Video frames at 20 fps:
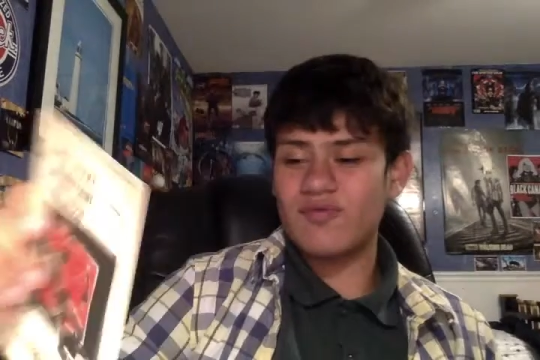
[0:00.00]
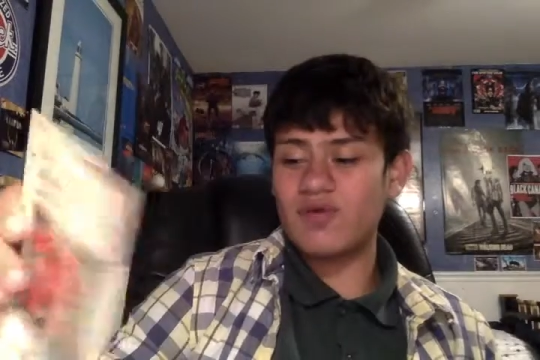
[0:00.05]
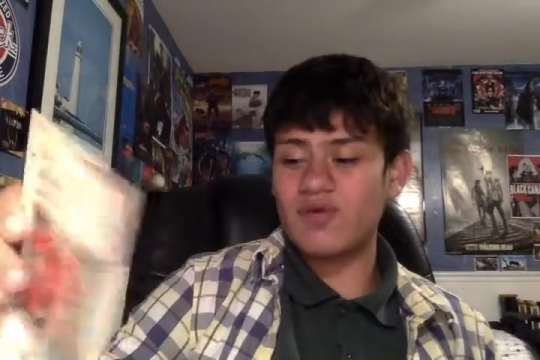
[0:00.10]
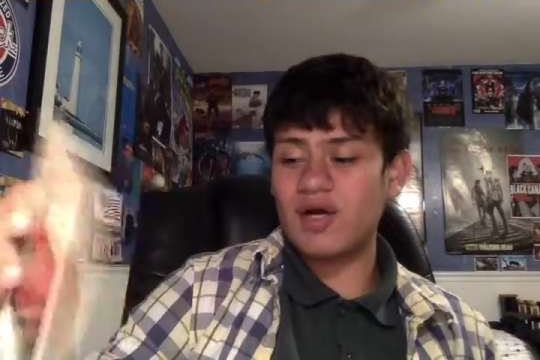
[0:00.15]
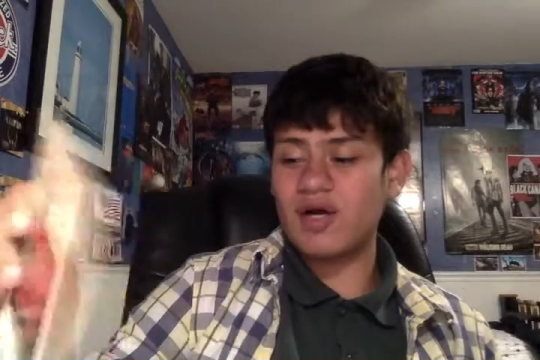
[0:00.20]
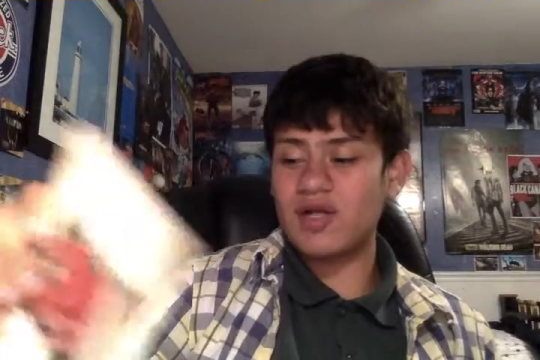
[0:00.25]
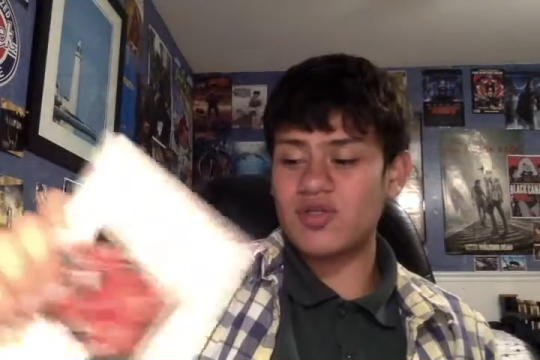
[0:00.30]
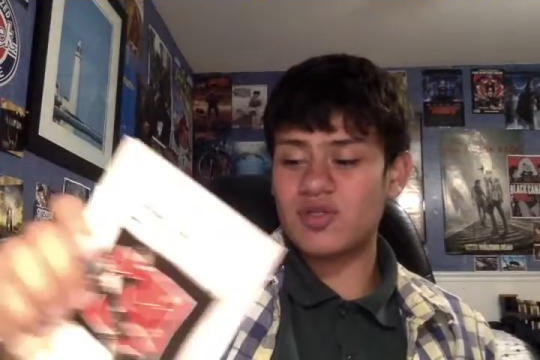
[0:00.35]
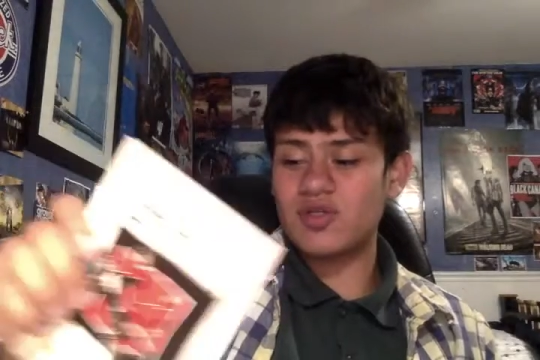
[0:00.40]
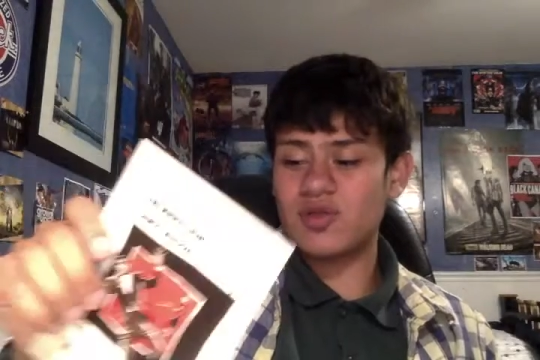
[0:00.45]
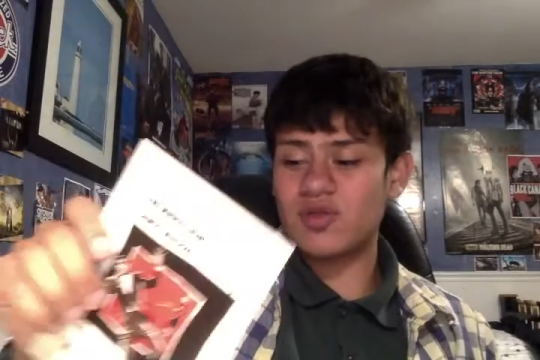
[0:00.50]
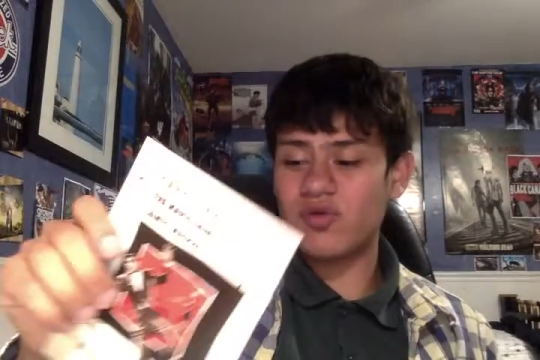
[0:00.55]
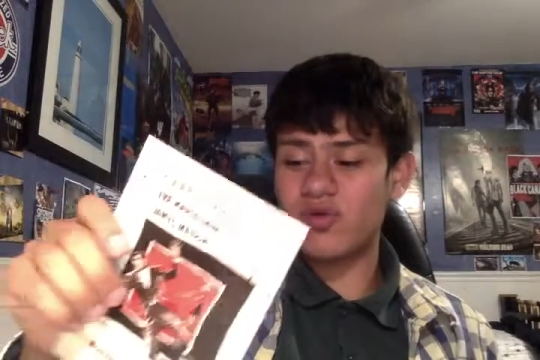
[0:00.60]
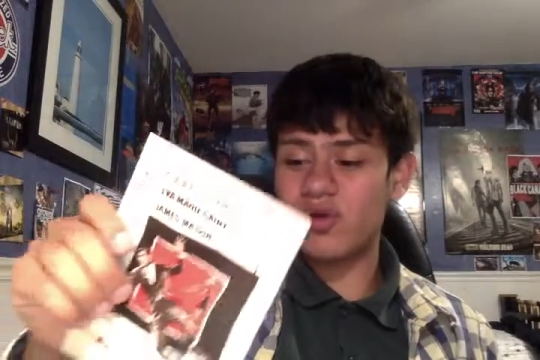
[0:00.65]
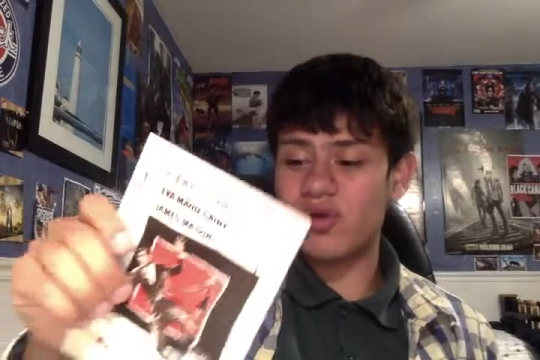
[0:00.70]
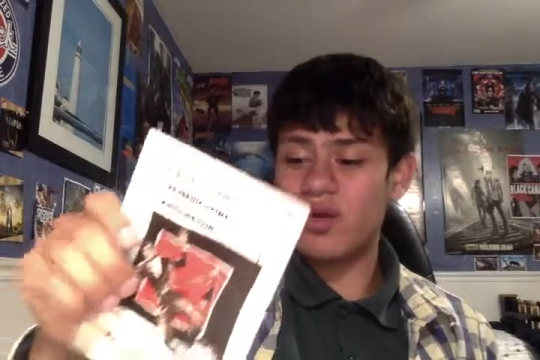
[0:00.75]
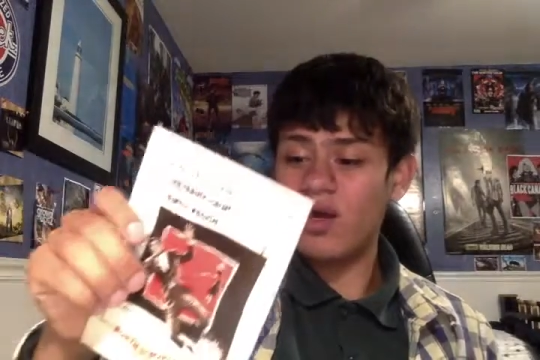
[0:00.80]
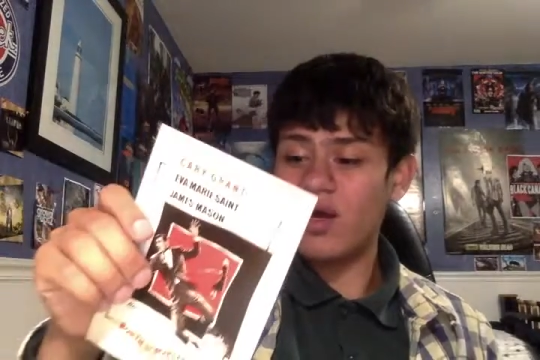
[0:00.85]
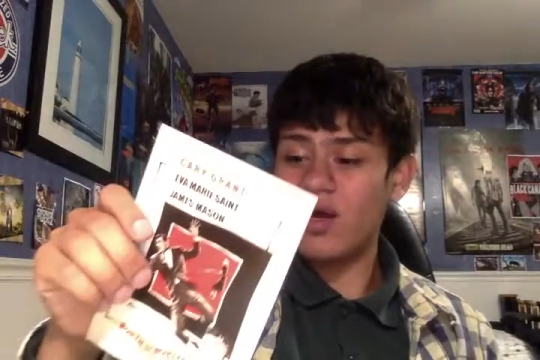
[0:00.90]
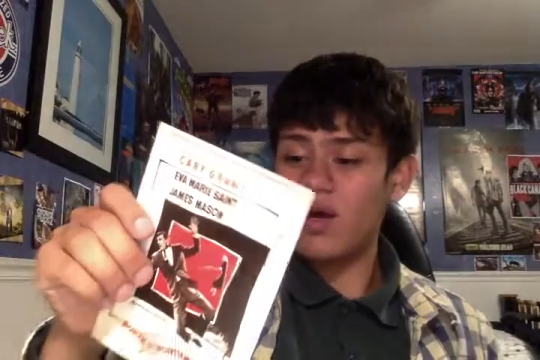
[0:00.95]
Roger
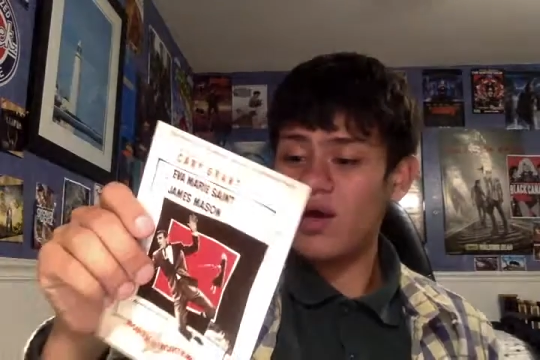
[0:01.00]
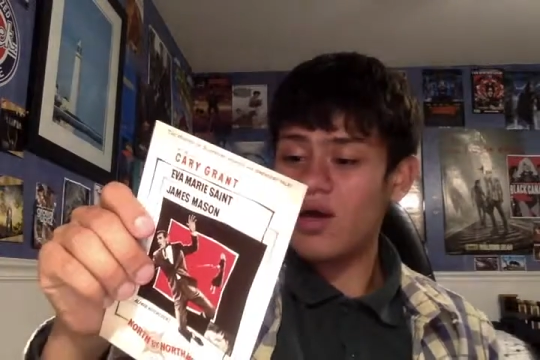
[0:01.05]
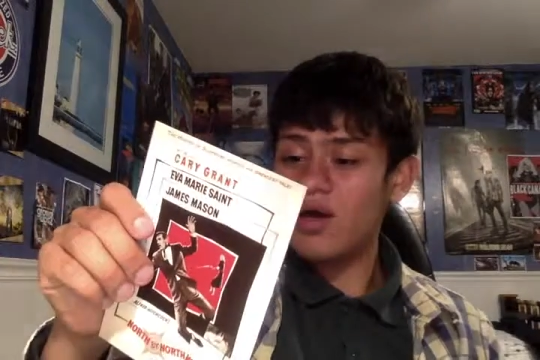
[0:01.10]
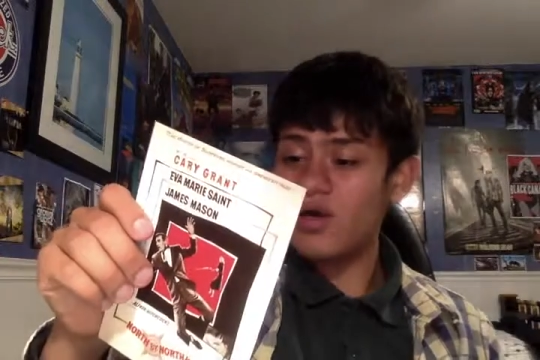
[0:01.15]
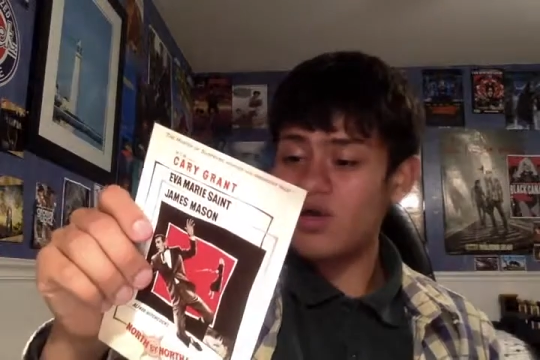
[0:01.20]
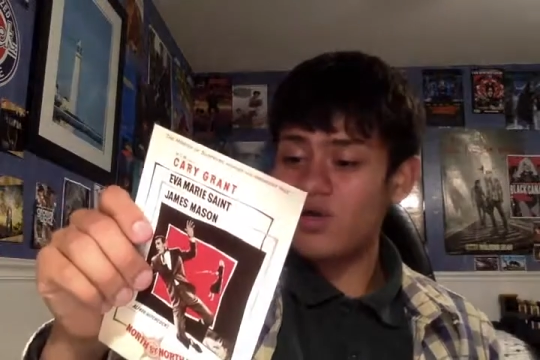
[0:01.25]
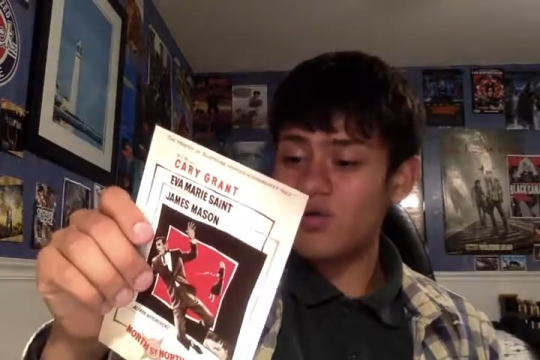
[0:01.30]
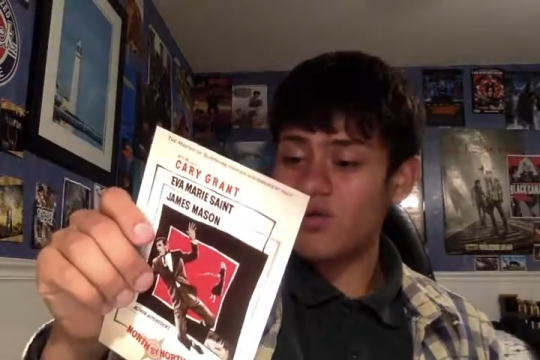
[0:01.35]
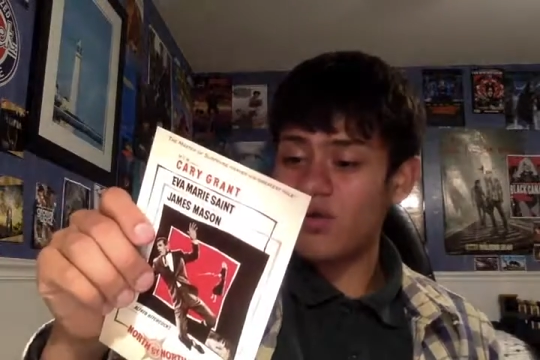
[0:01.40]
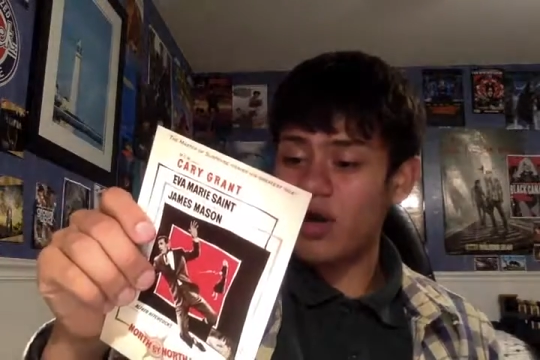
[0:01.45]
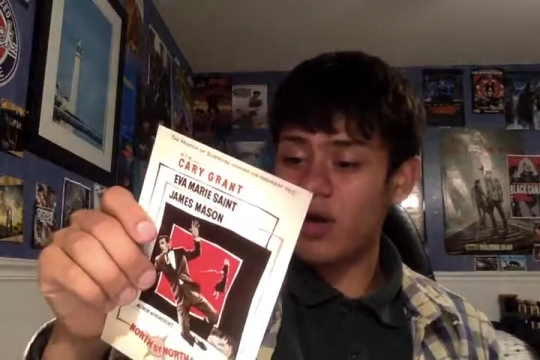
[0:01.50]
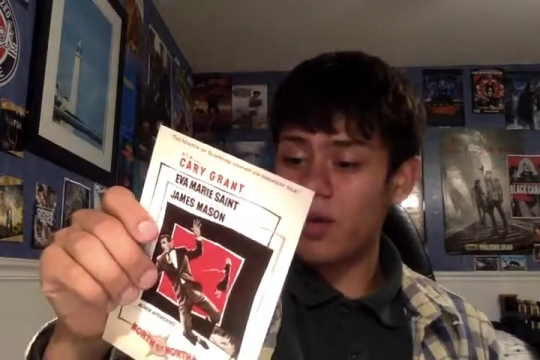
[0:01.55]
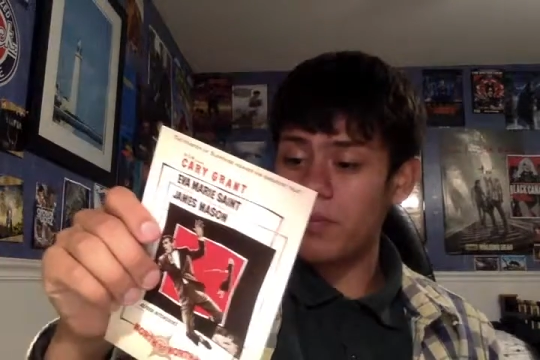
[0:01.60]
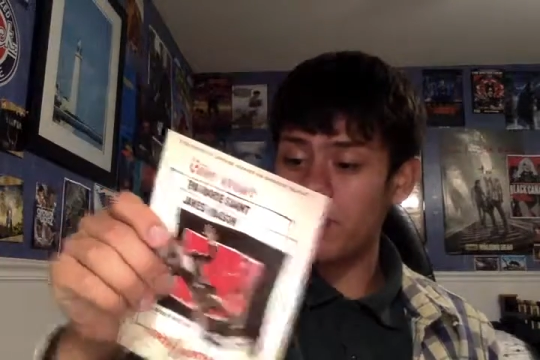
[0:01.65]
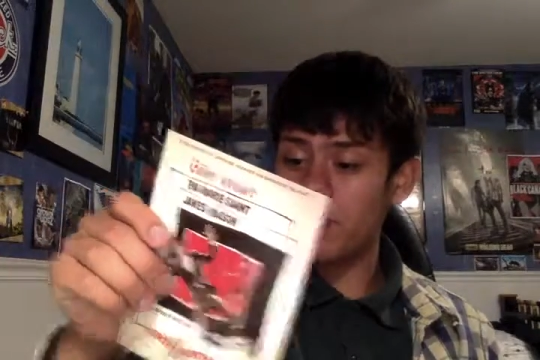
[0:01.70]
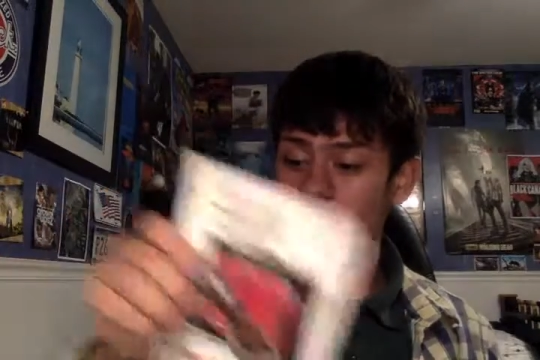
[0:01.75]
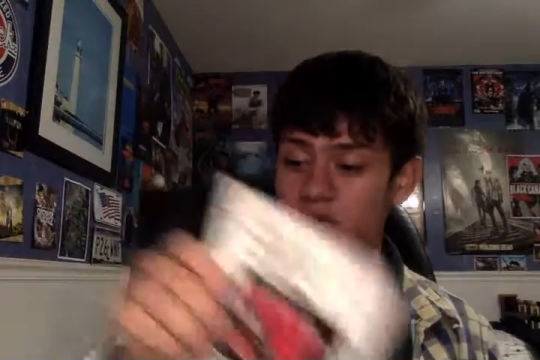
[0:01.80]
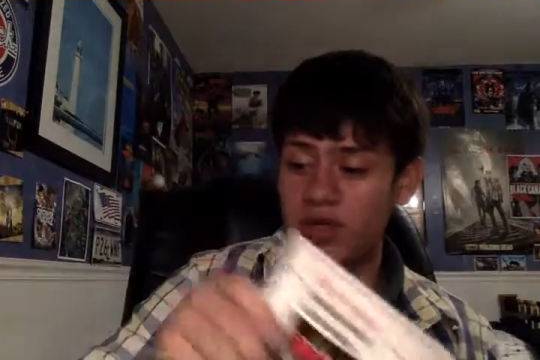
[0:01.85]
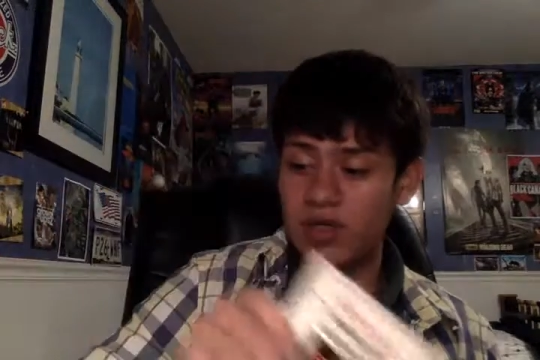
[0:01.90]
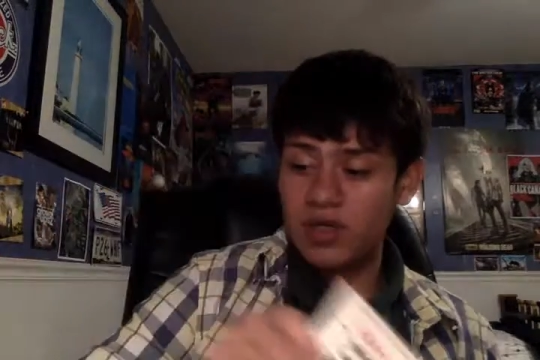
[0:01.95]
Thorne.
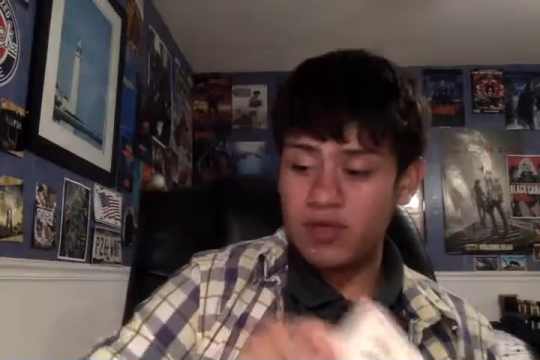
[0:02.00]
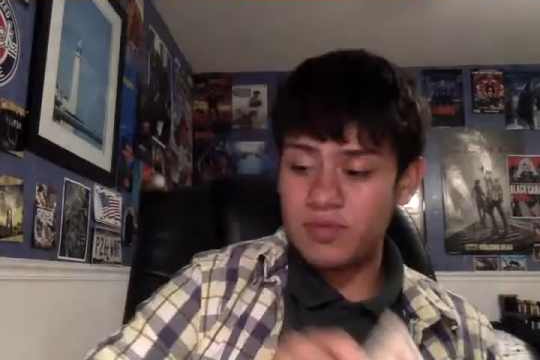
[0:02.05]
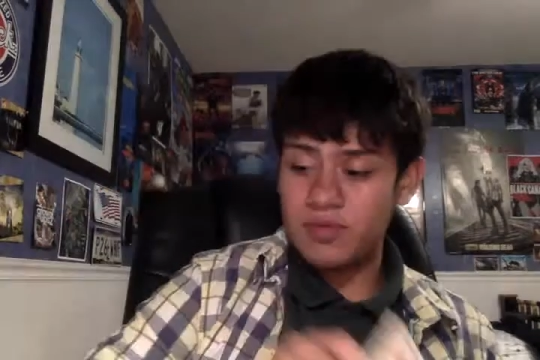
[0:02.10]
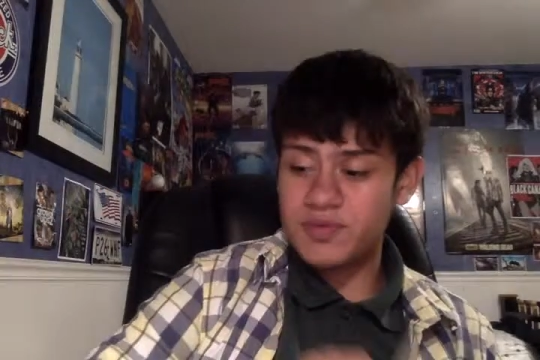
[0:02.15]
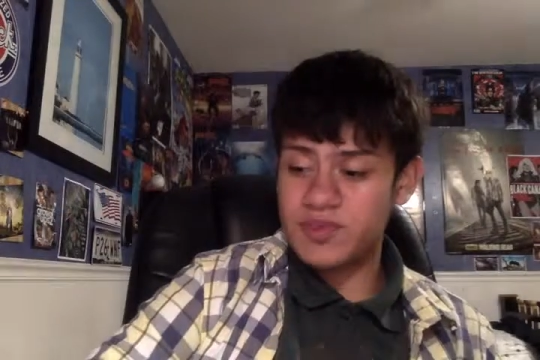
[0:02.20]
Thornhill.